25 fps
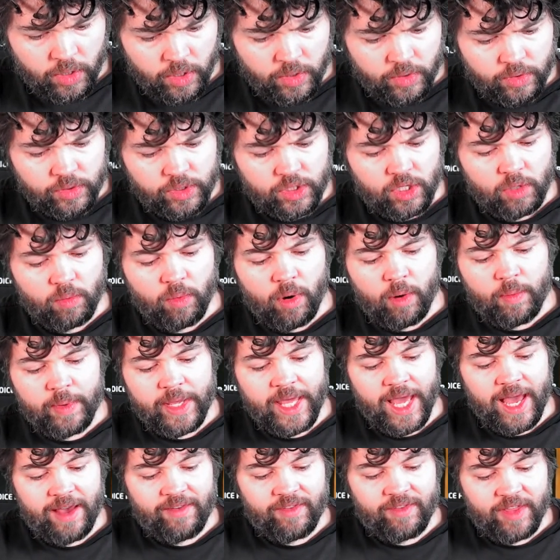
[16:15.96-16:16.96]
So what we
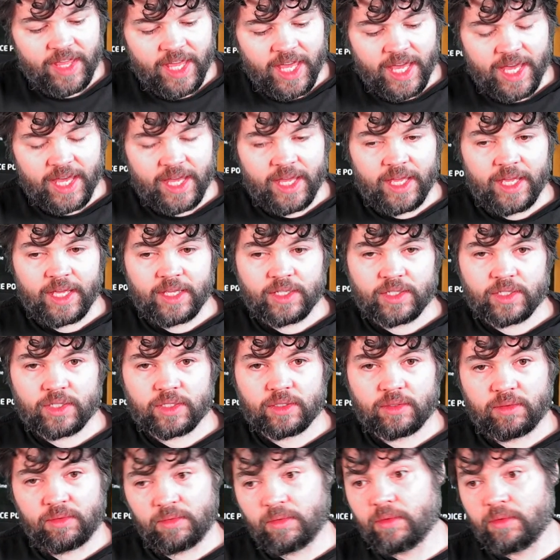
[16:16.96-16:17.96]
have here
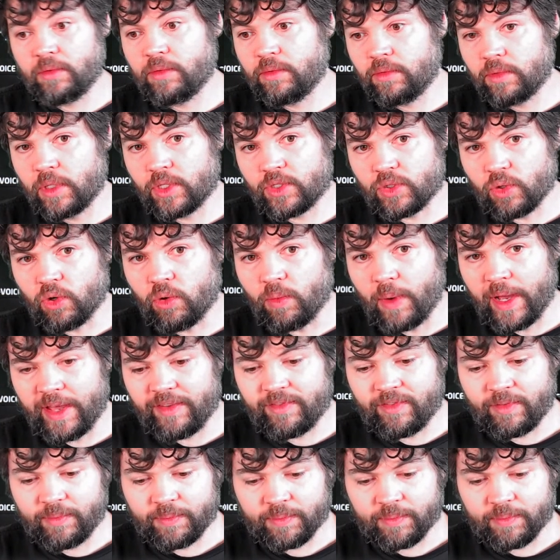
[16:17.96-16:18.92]
is a saw wave,